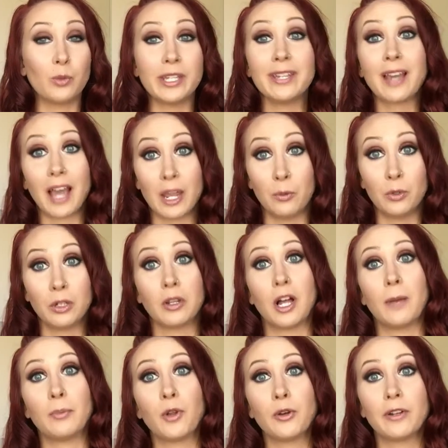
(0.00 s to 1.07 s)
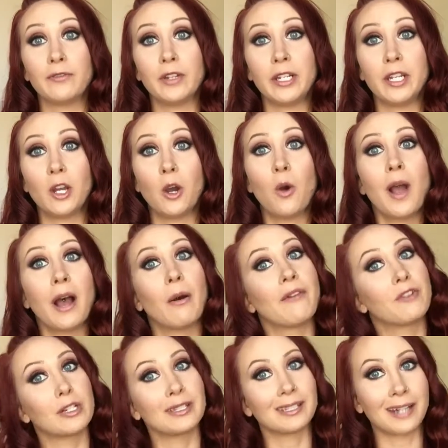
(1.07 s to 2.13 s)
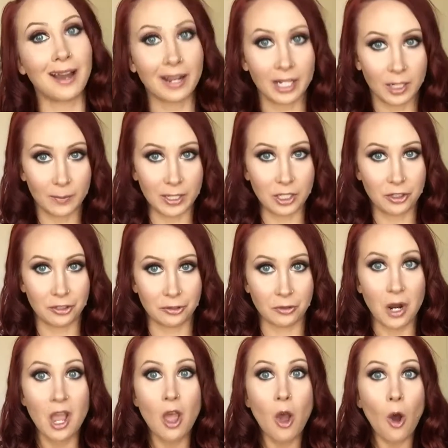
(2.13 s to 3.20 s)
week I will upload a video, however, it's not gonna be 2.